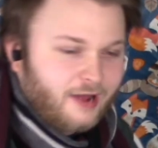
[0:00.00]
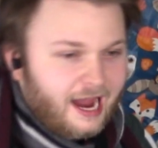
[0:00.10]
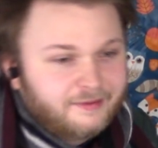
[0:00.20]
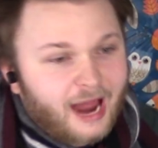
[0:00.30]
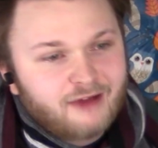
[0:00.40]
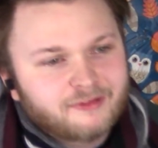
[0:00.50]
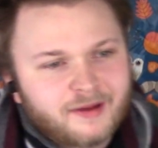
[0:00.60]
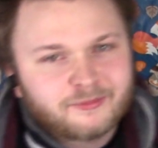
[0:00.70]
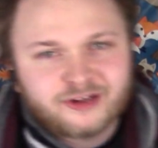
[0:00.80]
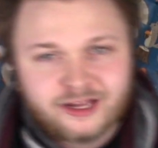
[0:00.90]
I
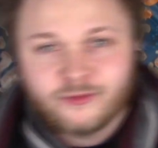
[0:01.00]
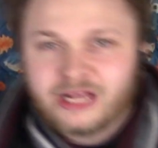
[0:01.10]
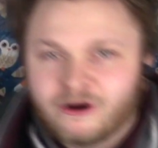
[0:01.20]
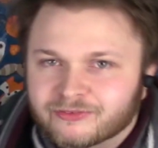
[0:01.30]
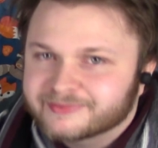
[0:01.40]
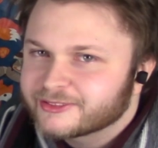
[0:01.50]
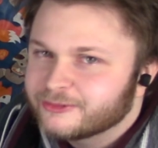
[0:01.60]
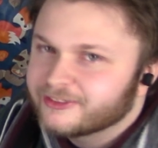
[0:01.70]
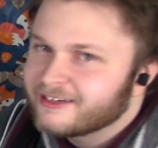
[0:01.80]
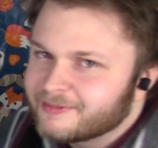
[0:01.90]
remember going home from
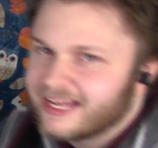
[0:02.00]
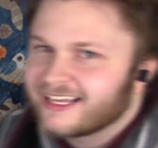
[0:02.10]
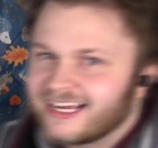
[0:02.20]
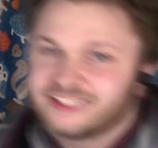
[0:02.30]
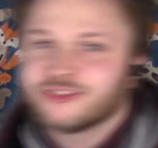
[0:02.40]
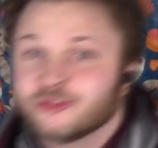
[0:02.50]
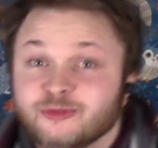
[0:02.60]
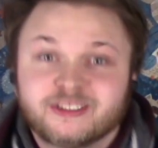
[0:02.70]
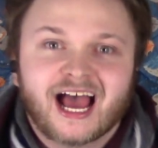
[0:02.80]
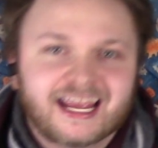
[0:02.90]
school and playing like
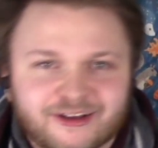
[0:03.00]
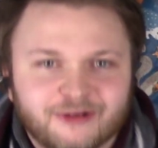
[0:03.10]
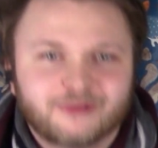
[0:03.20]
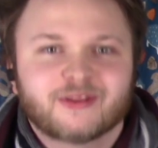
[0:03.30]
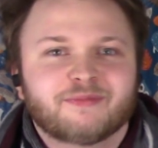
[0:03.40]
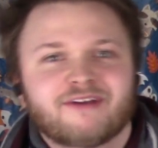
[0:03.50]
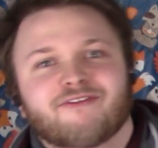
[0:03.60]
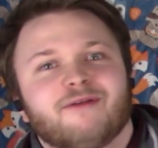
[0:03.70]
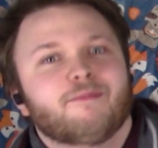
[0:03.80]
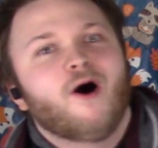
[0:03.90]
Zoo Tycoon with my
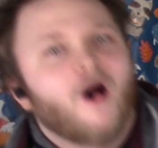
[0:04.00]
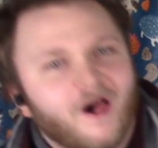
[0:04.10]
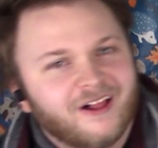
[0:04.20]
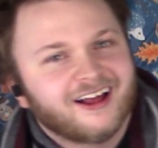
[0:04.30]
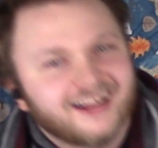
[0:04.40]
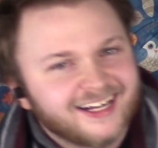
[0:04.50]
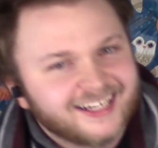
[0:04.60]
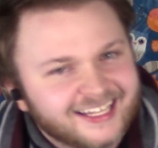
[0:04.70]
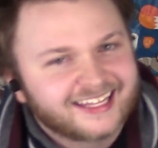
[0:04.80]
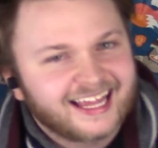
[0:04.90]
friend Paul.
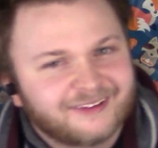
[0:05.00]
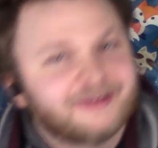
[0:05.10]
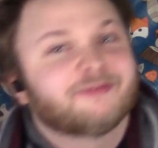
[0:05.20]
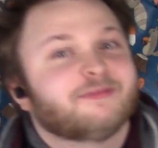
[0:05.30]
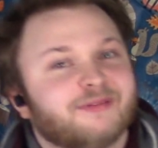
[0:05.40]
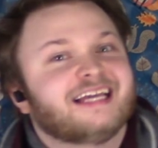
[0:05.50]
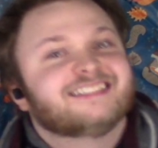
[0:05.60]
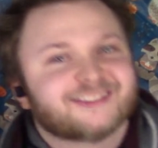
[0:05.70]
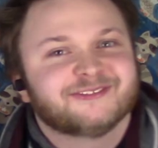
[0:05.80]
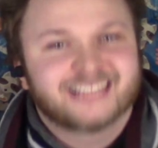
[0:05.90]
Like, we would play
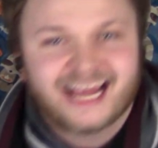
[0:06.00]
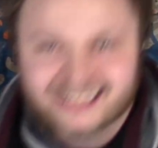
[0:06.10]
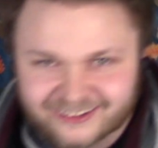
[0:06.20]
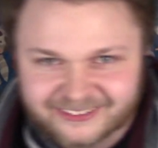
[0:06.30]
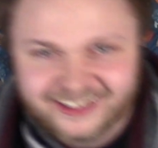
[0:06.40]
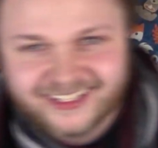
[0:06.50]
Zoo Tycoon.